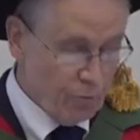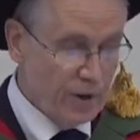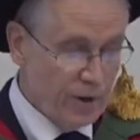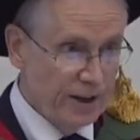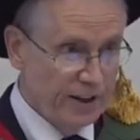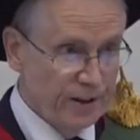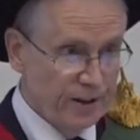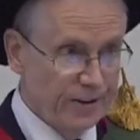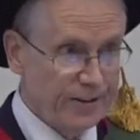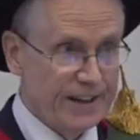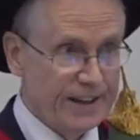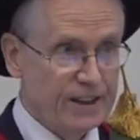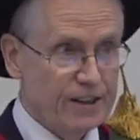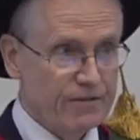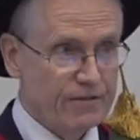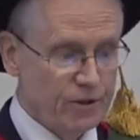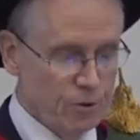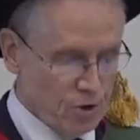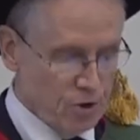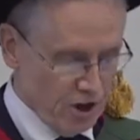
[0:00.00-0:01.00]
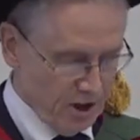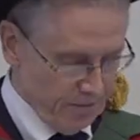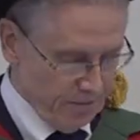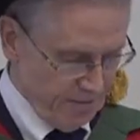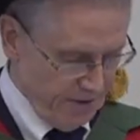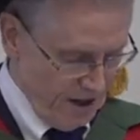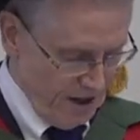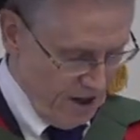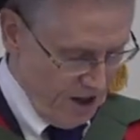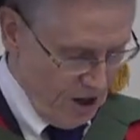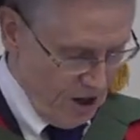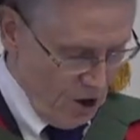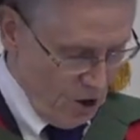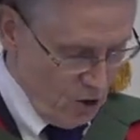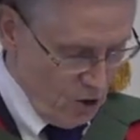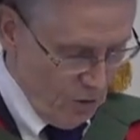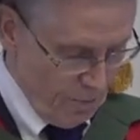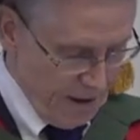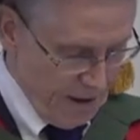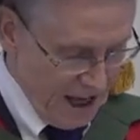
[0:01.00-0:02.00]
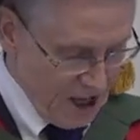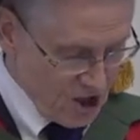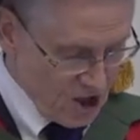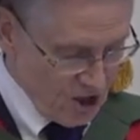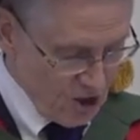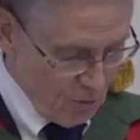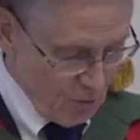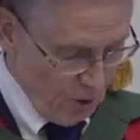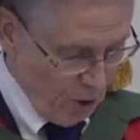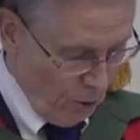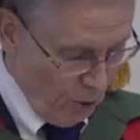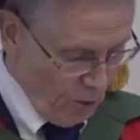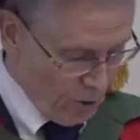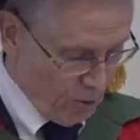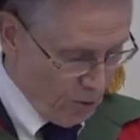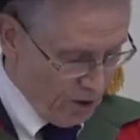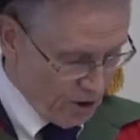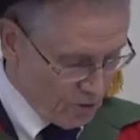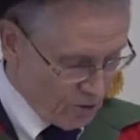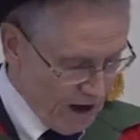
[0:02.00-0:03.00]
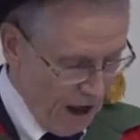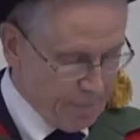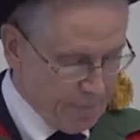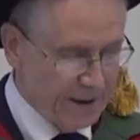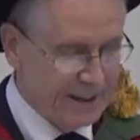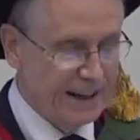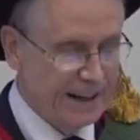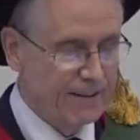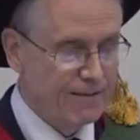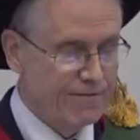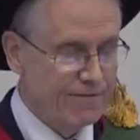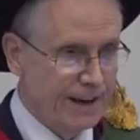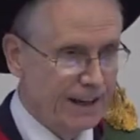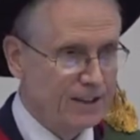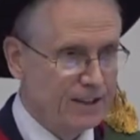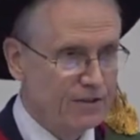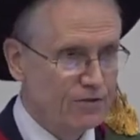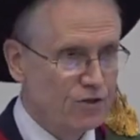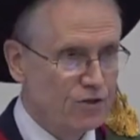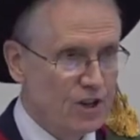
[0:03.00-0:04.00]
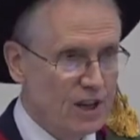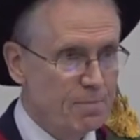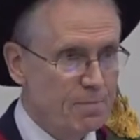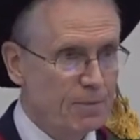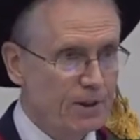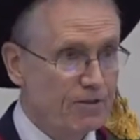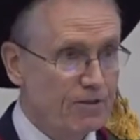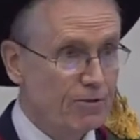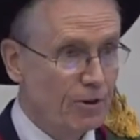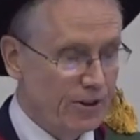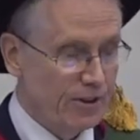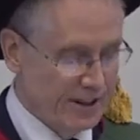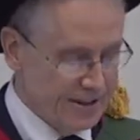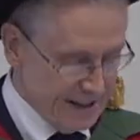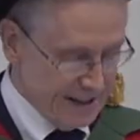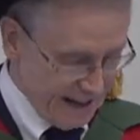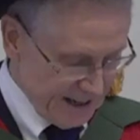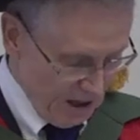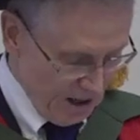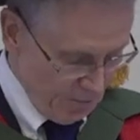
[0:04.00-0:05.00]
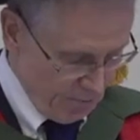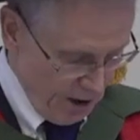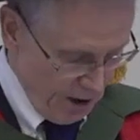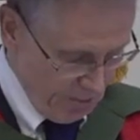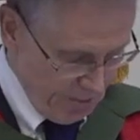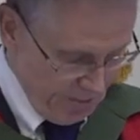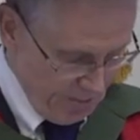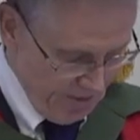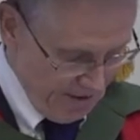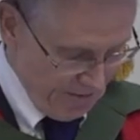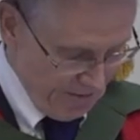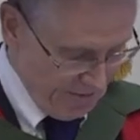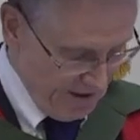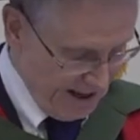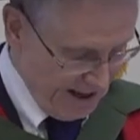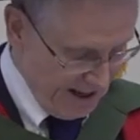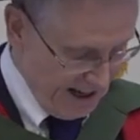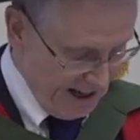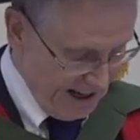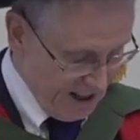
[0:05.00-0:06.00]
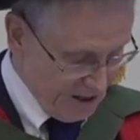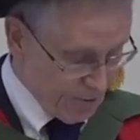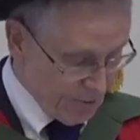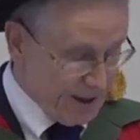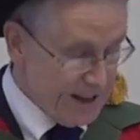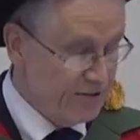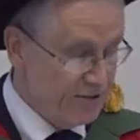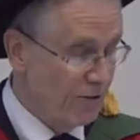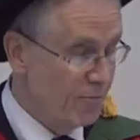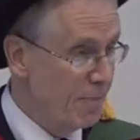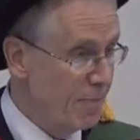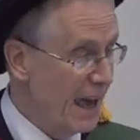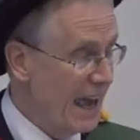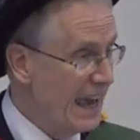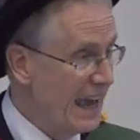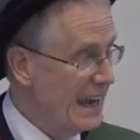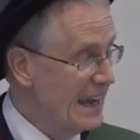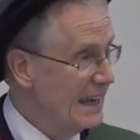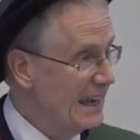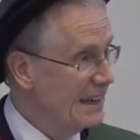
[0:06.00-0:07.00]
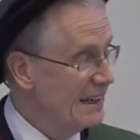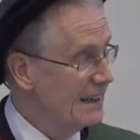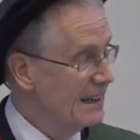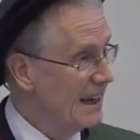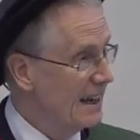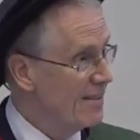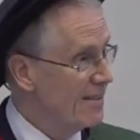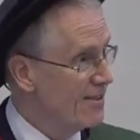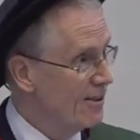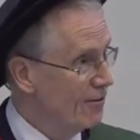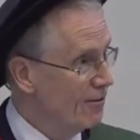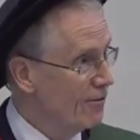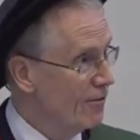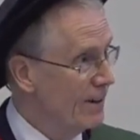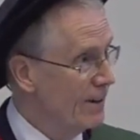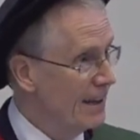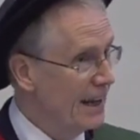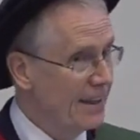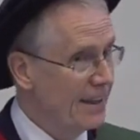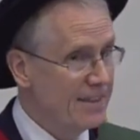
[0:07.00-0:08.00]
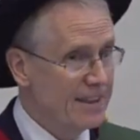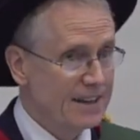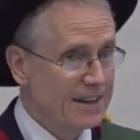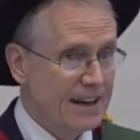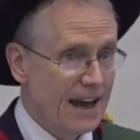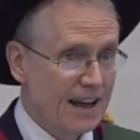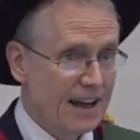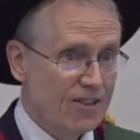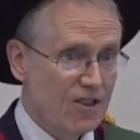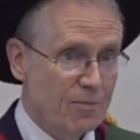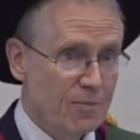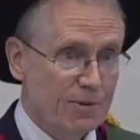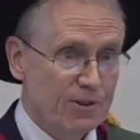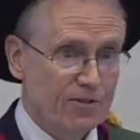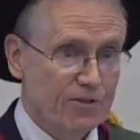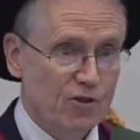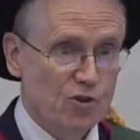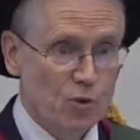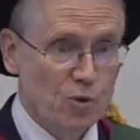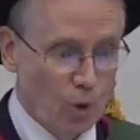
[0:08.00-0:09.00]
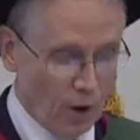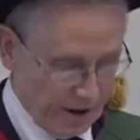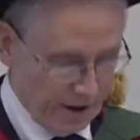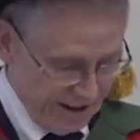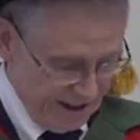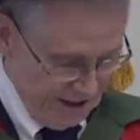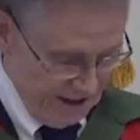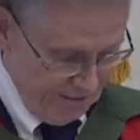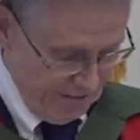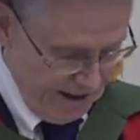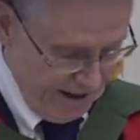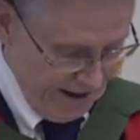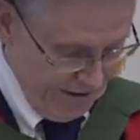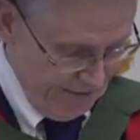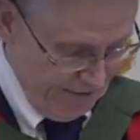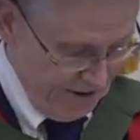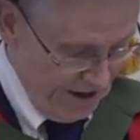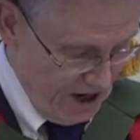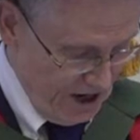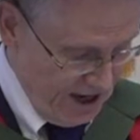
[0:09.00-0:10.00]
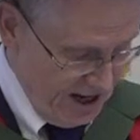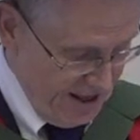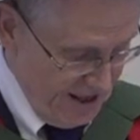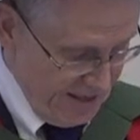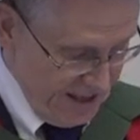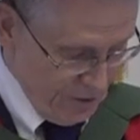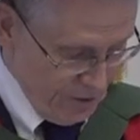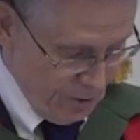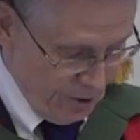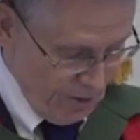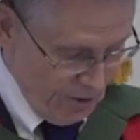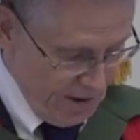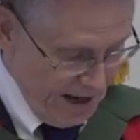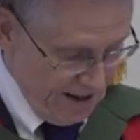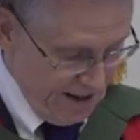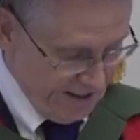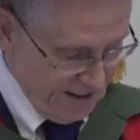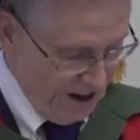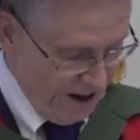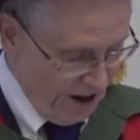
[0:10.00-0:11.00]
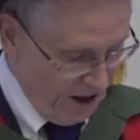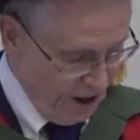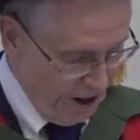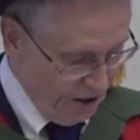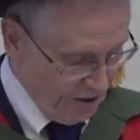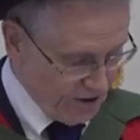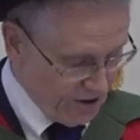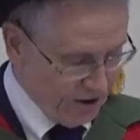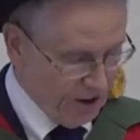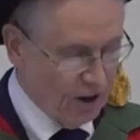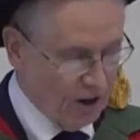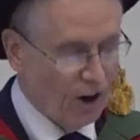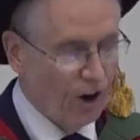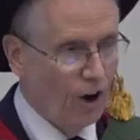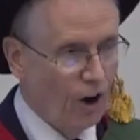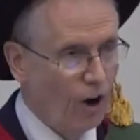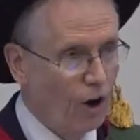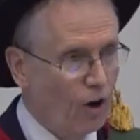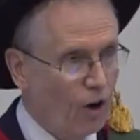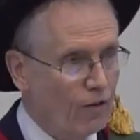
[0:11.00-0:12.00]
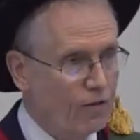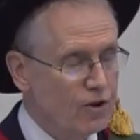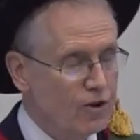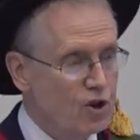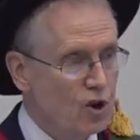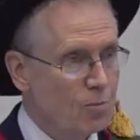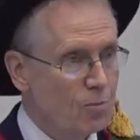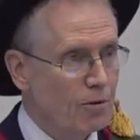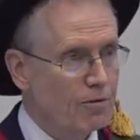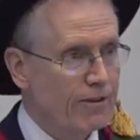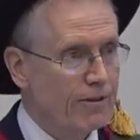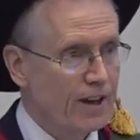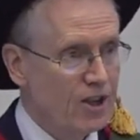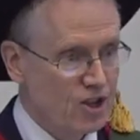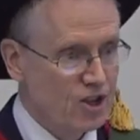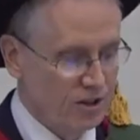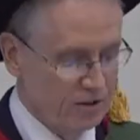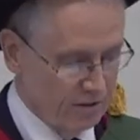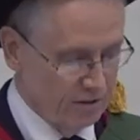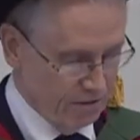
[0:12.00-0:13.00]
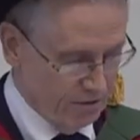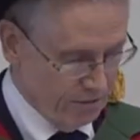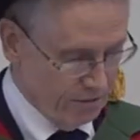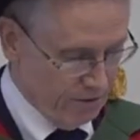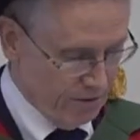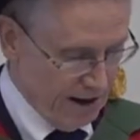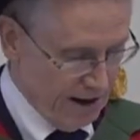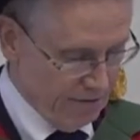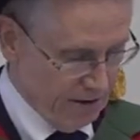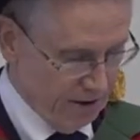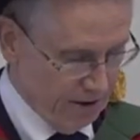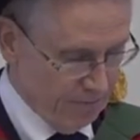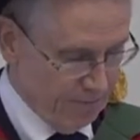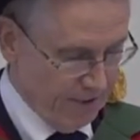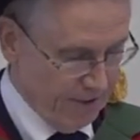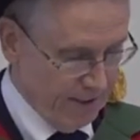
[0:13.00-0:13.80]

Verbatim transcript: and will not in the future. Your patients will always want rapid and effective treatment for their dental problems. The relief of pain and suffering and the enhancement of quality of life, these will remain at the heart of your profession forever.